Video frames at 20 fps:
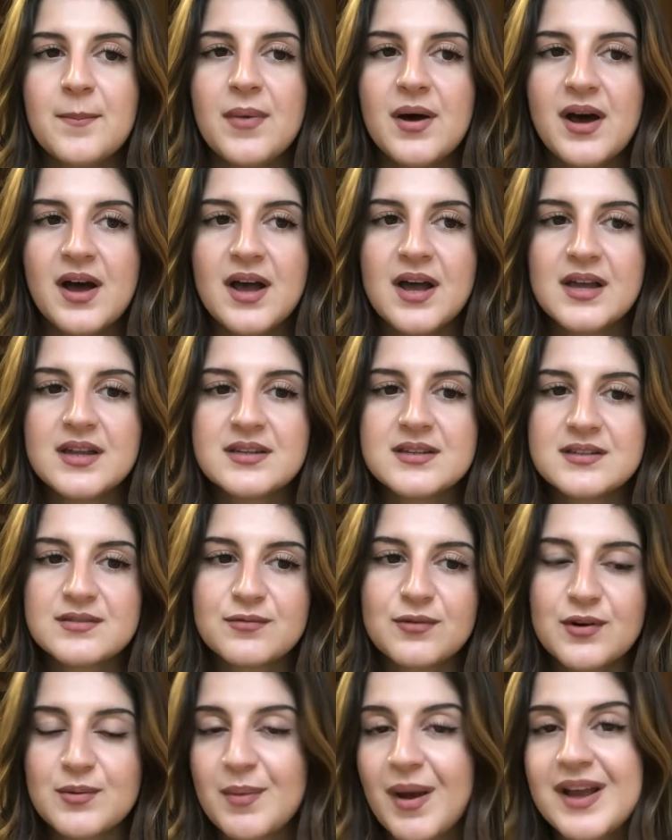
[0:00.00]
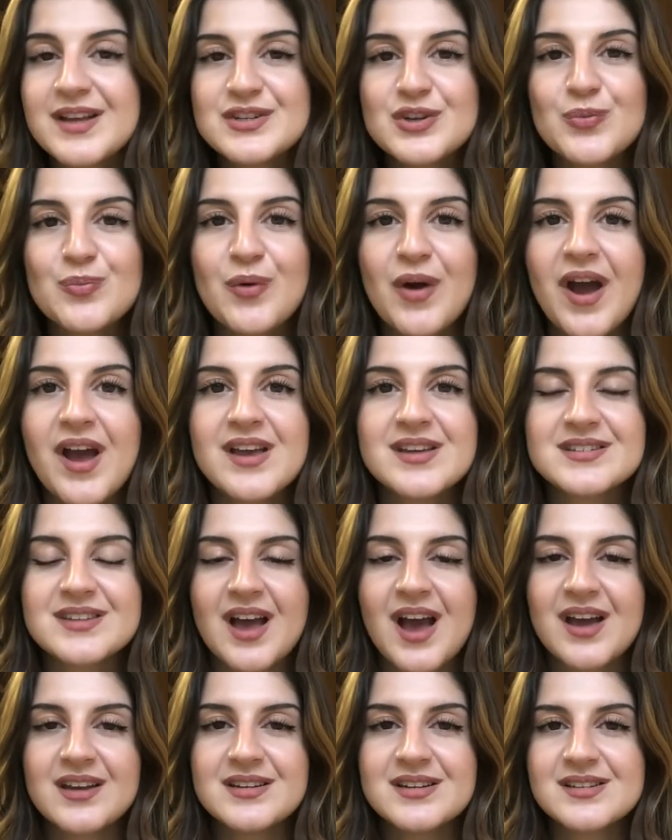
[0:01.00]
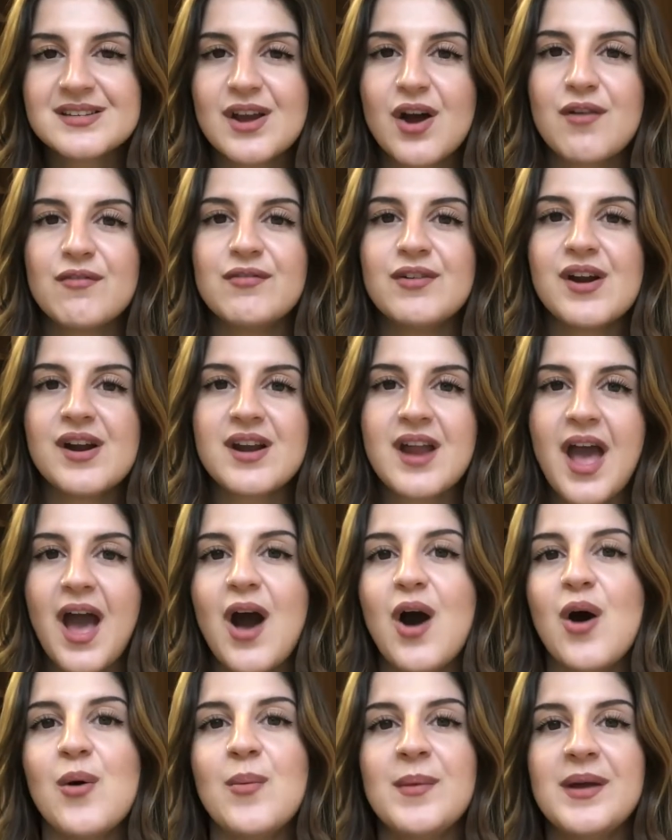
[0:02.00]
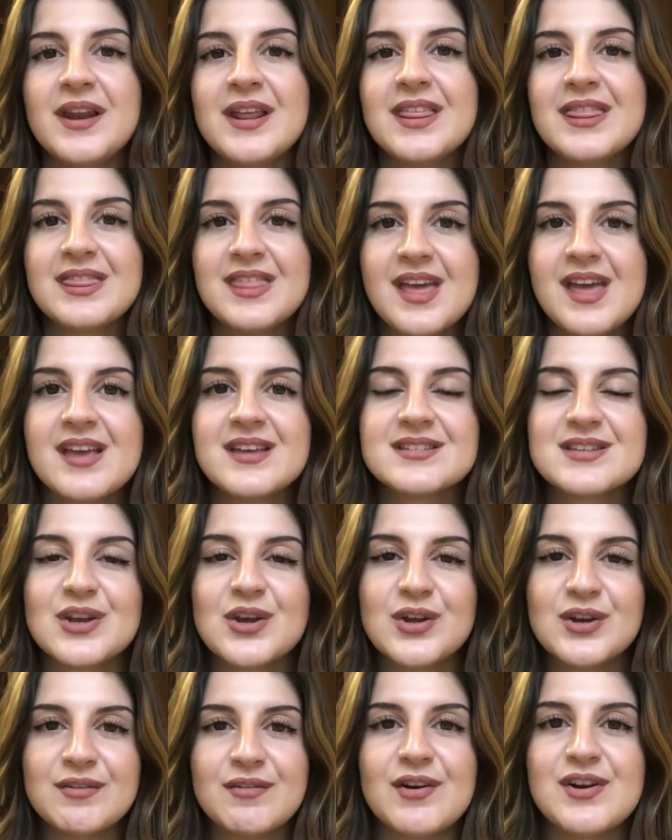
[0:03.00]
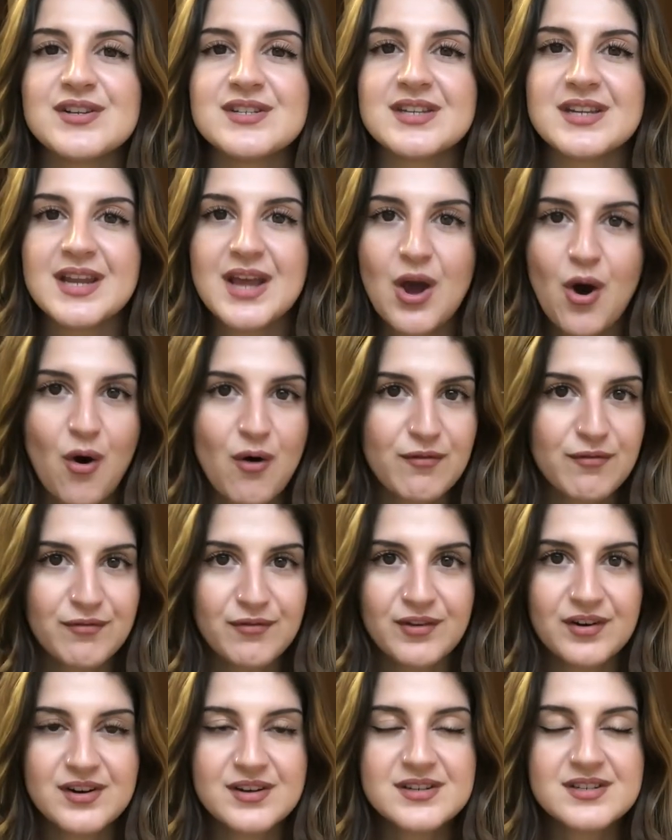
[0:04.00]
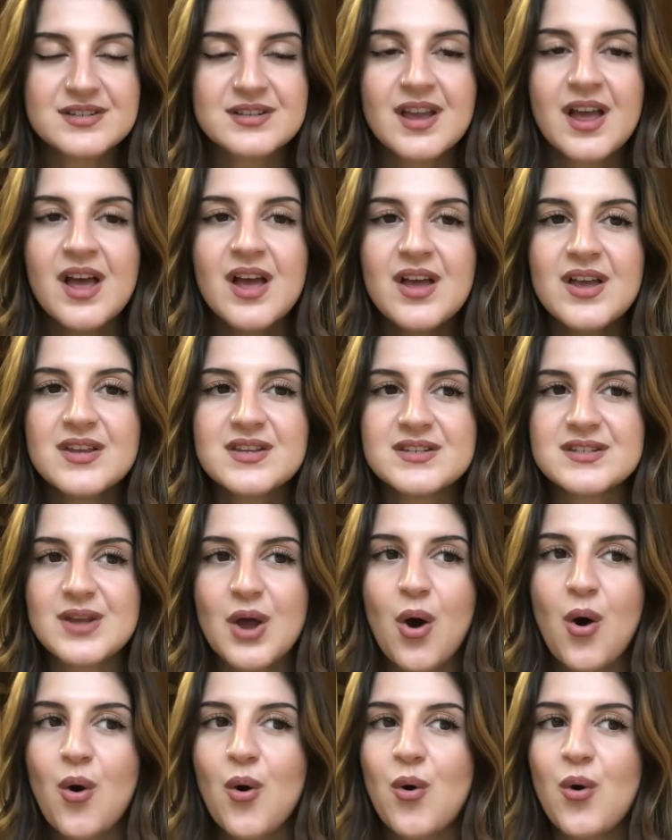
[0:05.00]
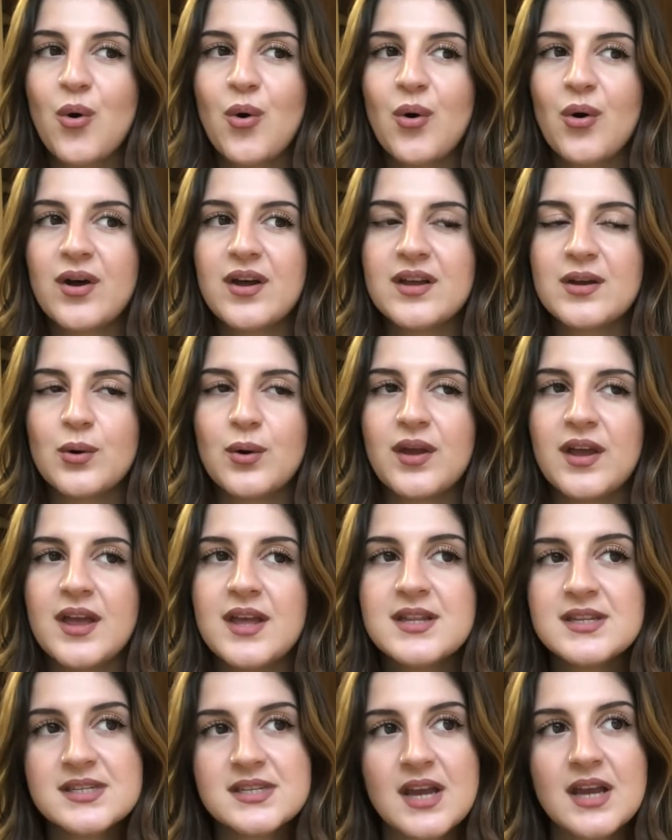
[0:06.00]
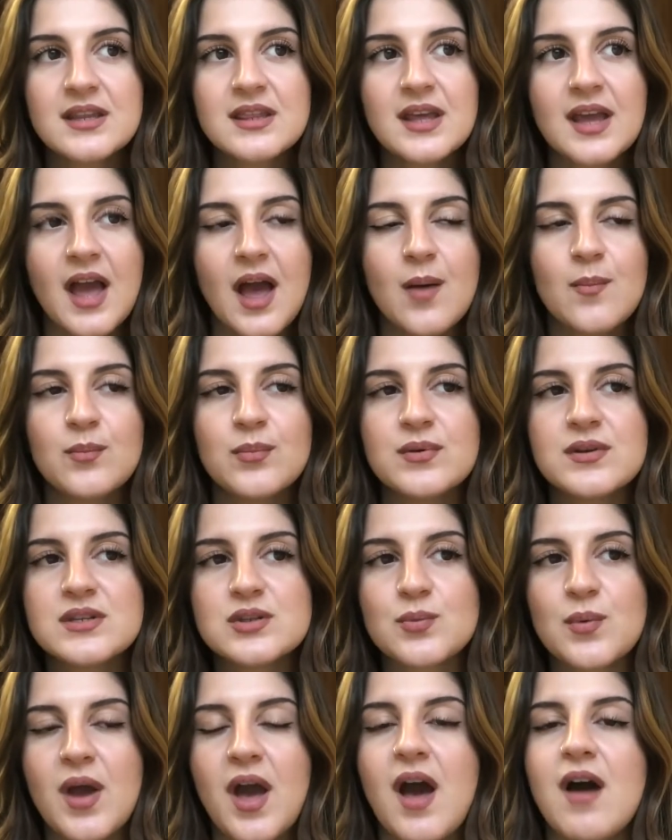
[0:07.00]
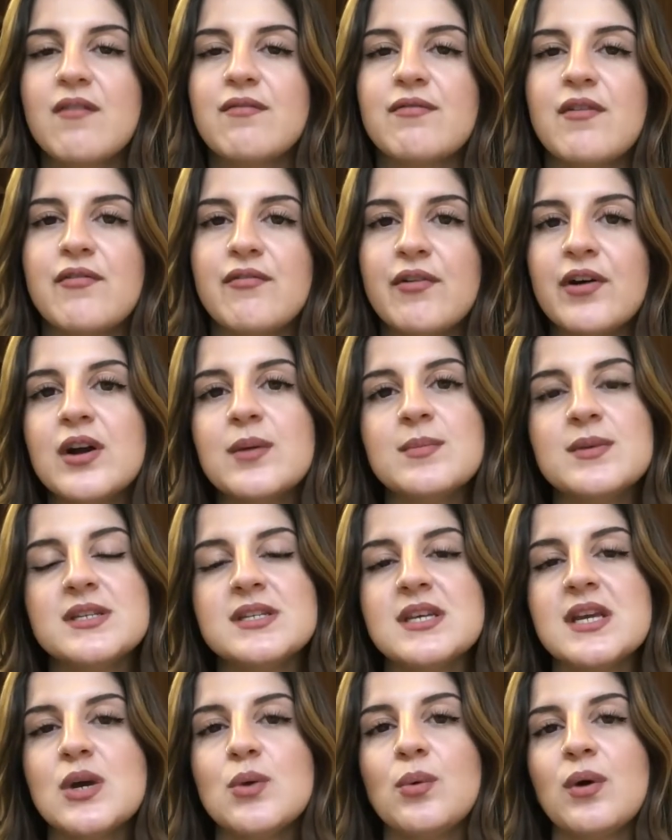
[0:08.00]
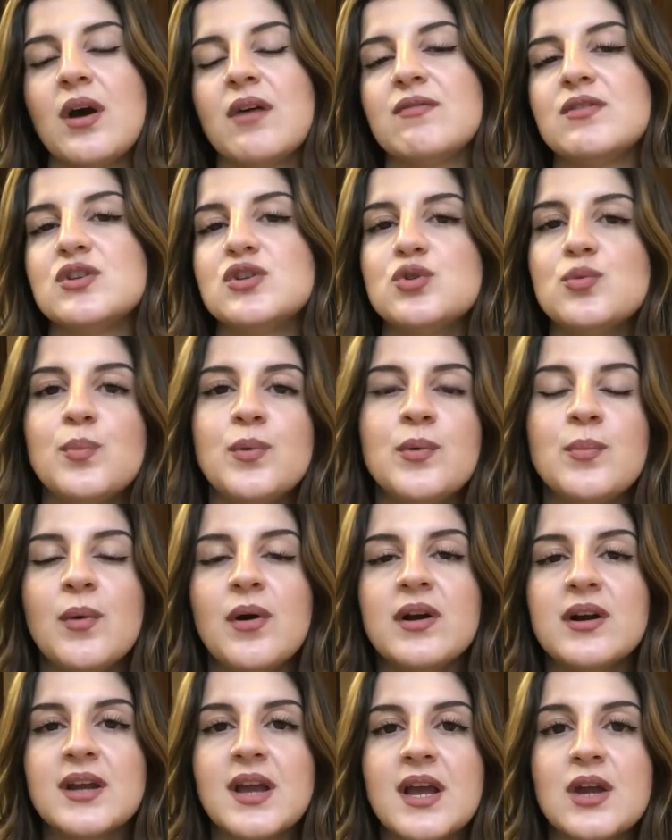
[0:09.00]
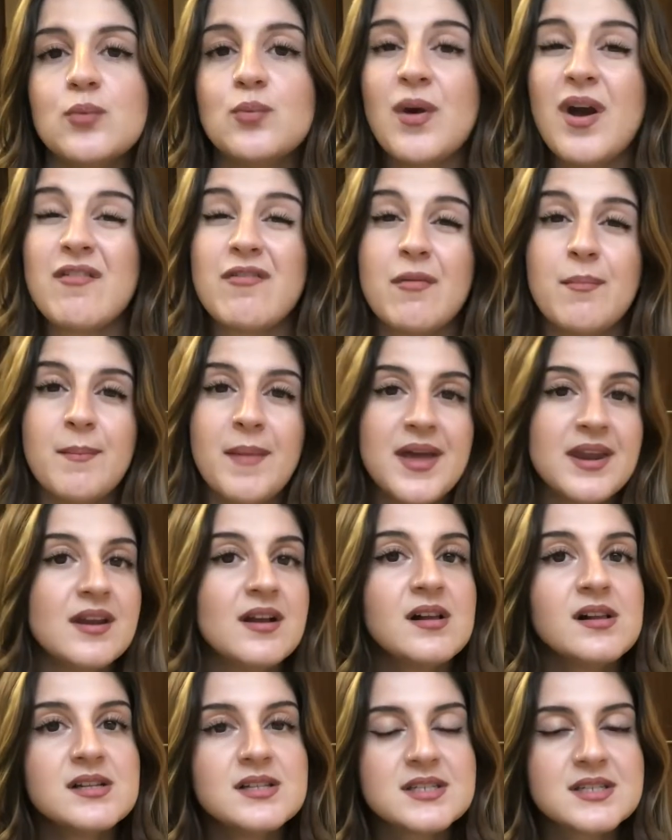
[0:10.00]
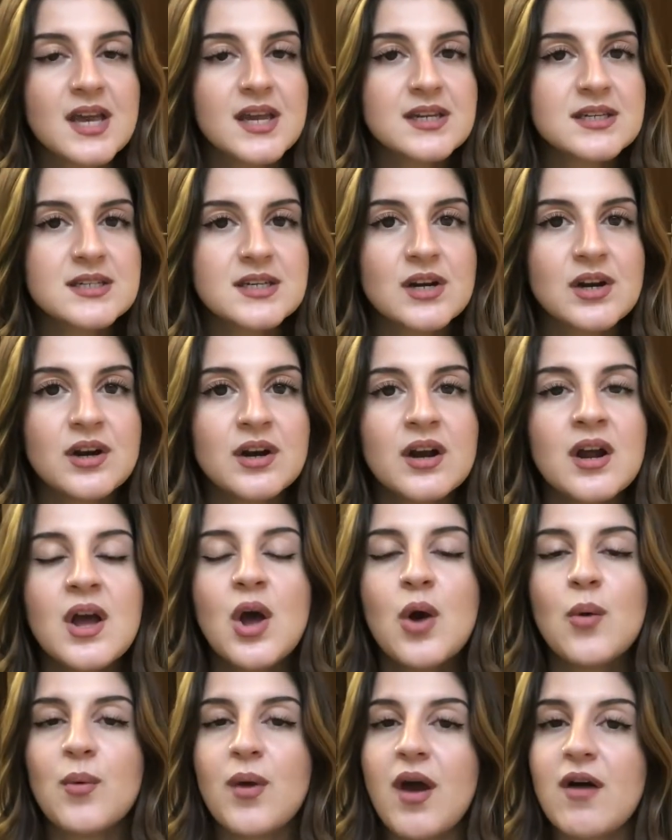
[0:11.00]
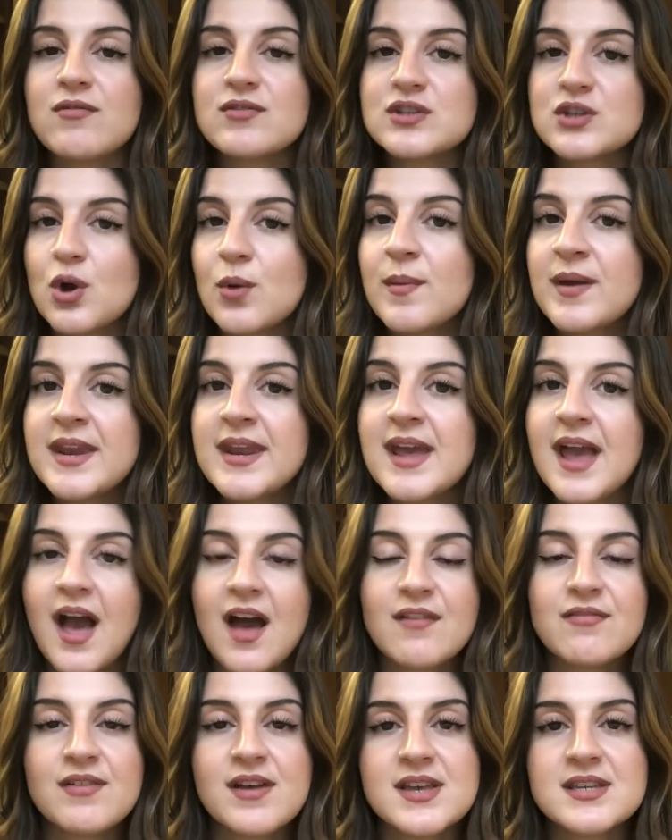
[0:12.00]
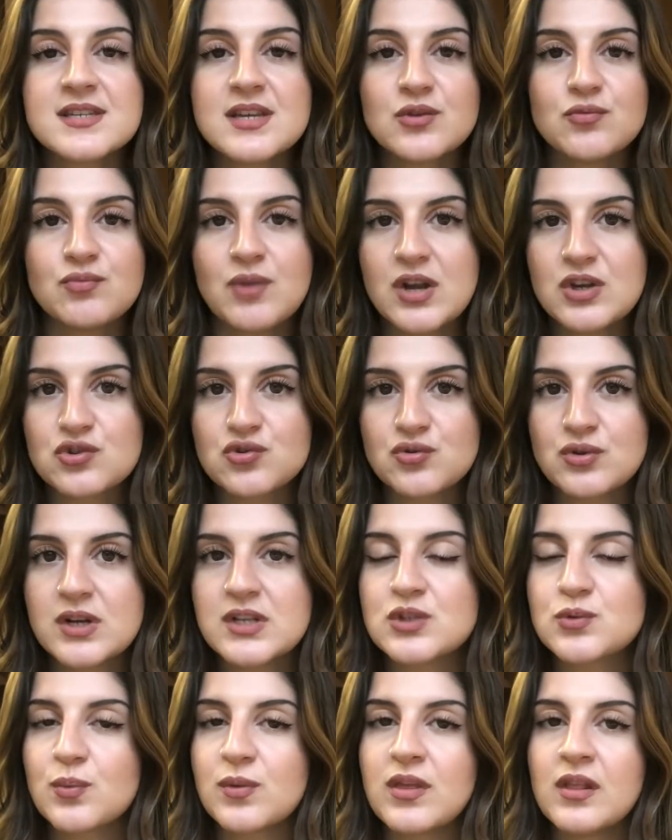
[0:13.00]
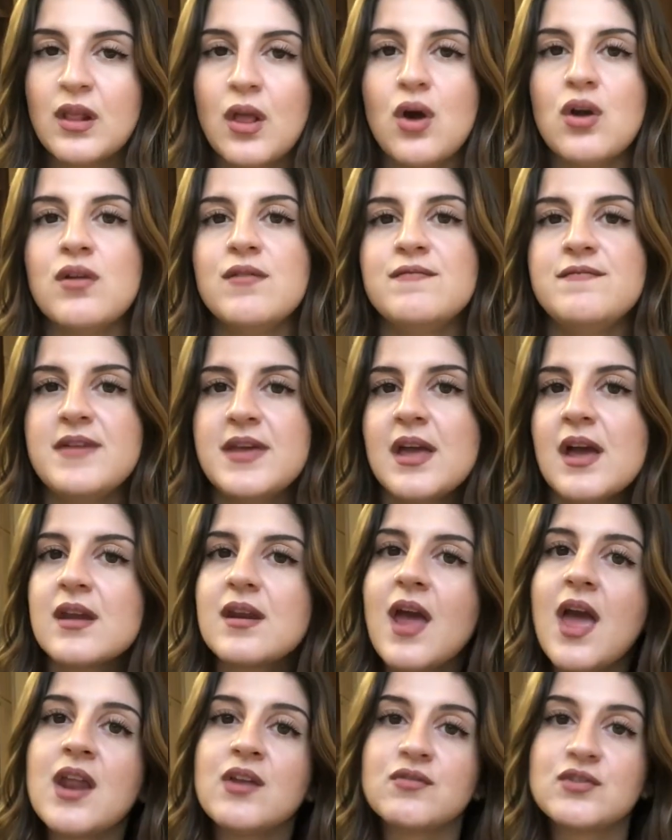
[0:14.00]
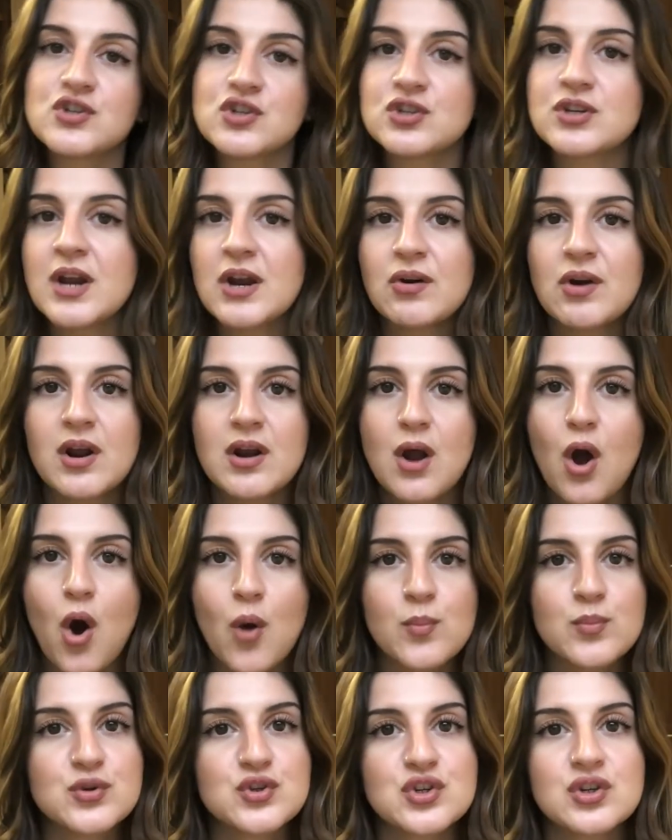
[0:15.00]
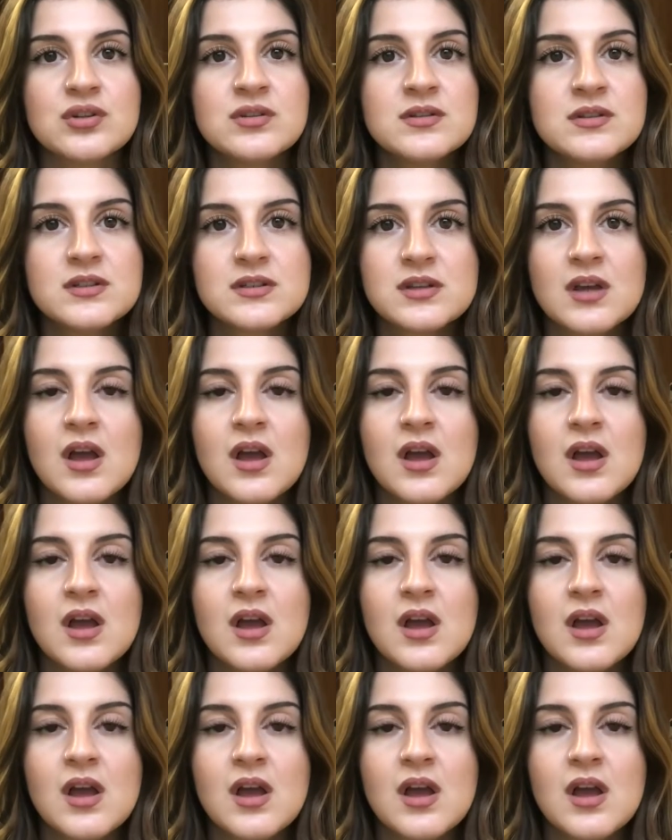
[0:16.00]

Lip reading: But for my surprise, I discovered how many things the university offers. So inside the campus, we have a pharmacy, we have a supermarket, we have a medical center, we have so many cafes and restaurants with a lot of vegan and vegetarian options.